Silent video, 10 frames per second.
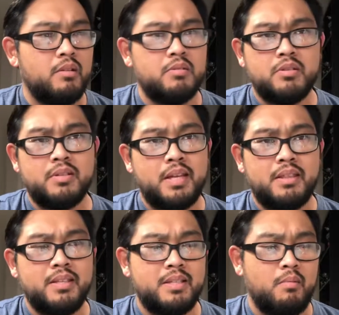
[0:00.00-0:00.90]
just like
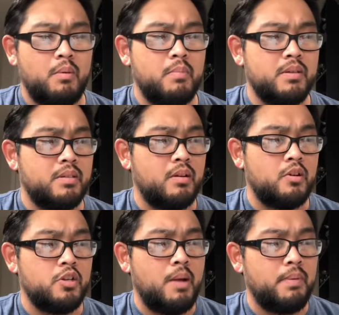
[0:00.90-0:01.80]
things that we missed on our
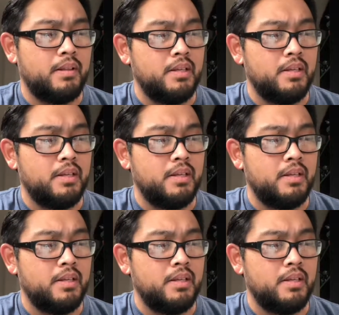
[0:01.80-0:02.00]
shopping